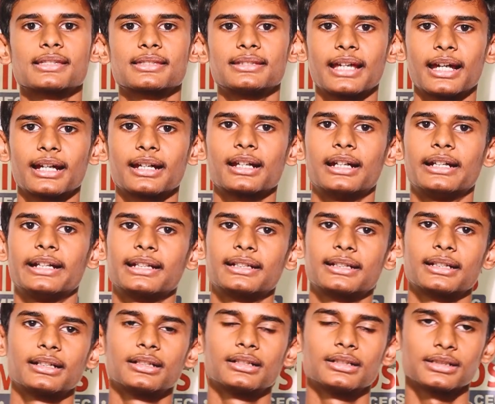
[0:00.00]
They have
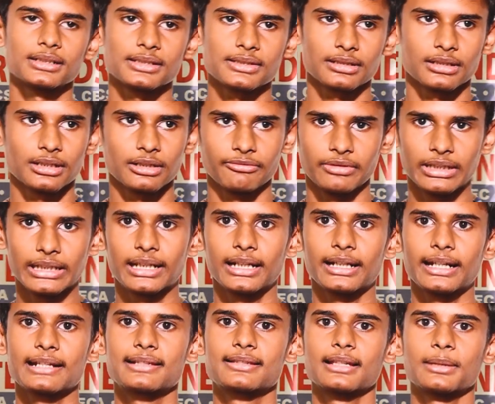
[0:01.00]
conducted us
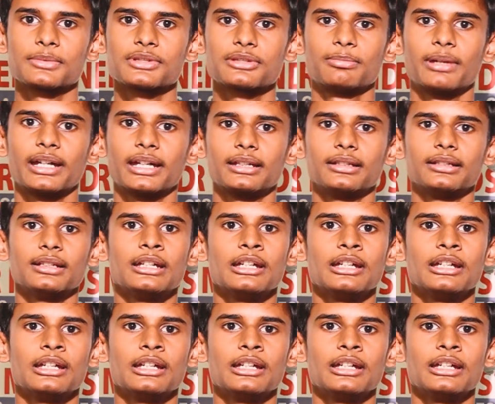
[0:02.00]
weekend exams by